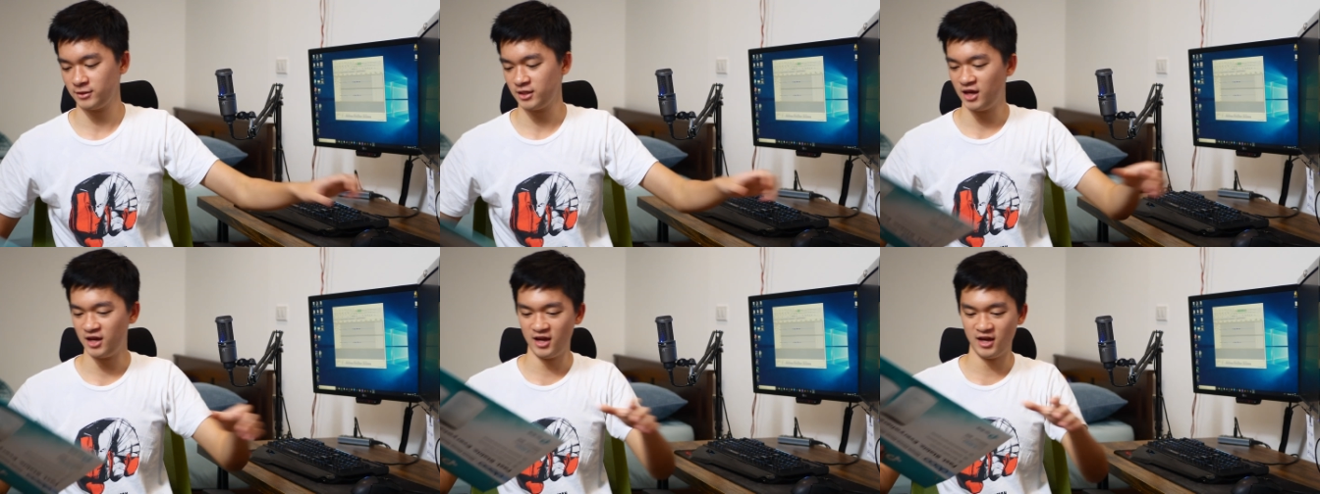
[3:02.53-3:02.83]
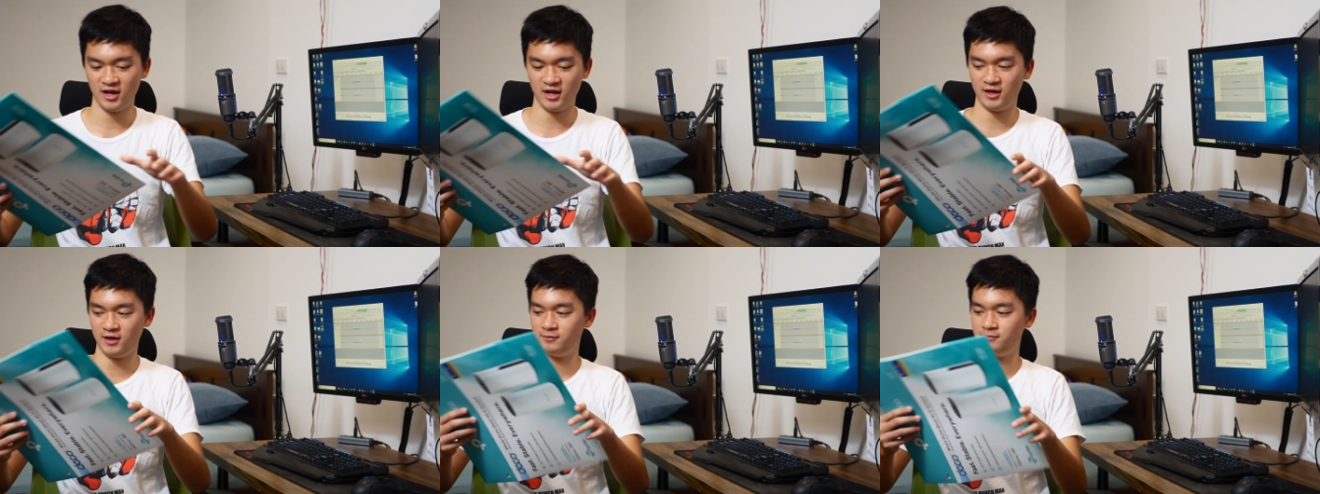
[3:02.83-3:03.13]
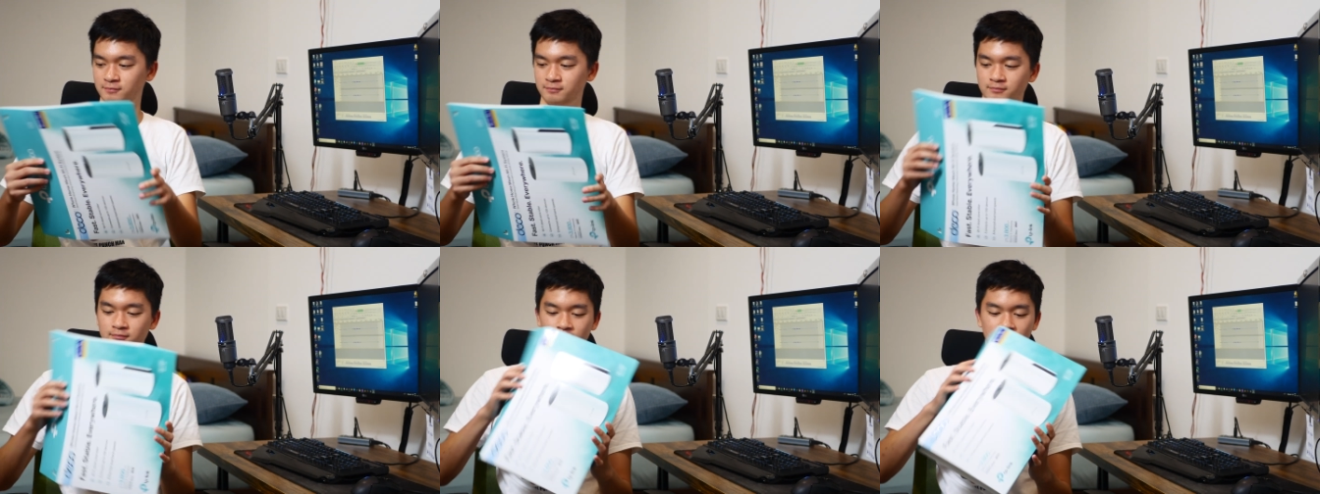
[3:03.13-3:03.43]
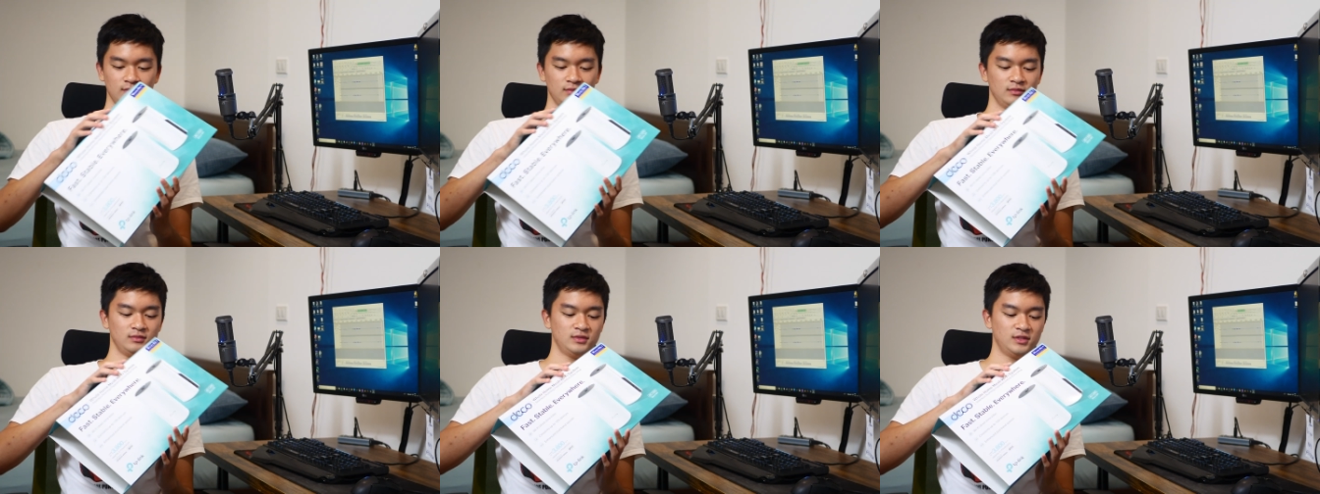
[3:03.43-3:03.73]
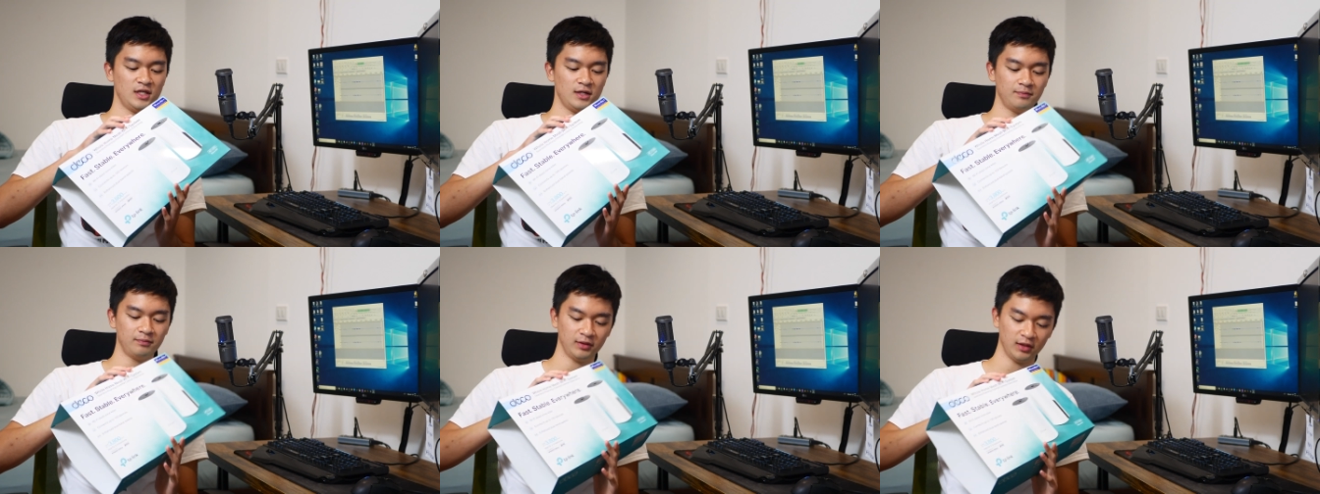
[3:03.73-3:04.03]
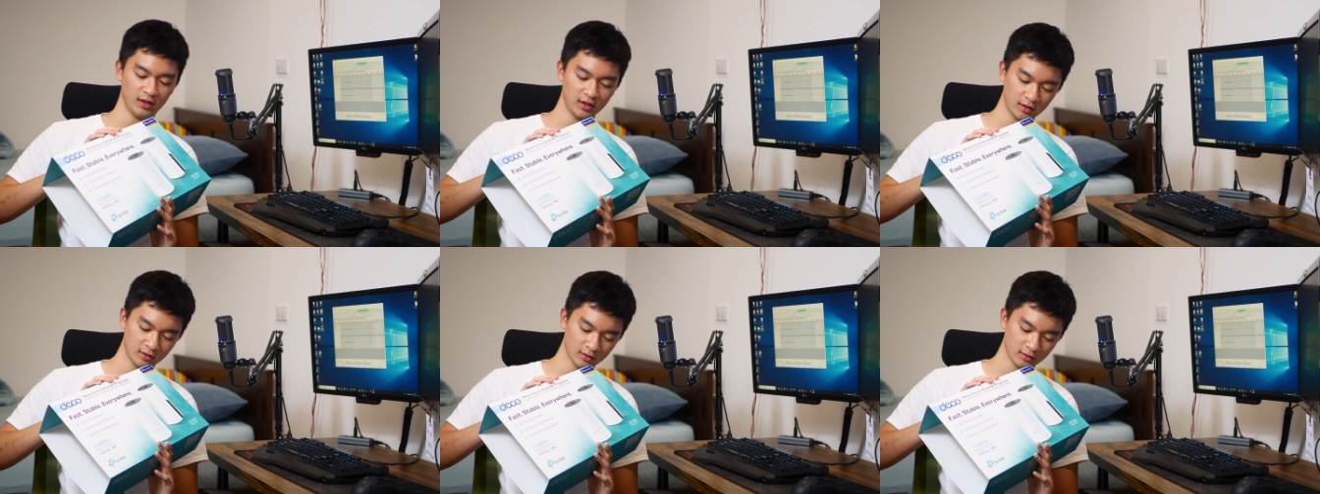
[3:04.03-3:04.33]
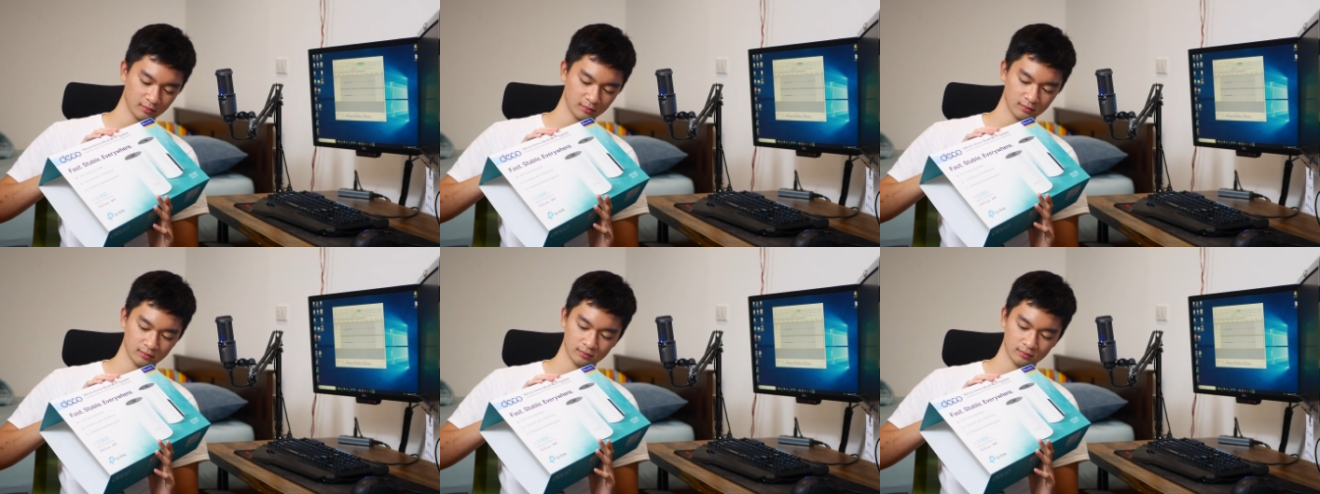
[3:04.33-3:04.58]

here a T P link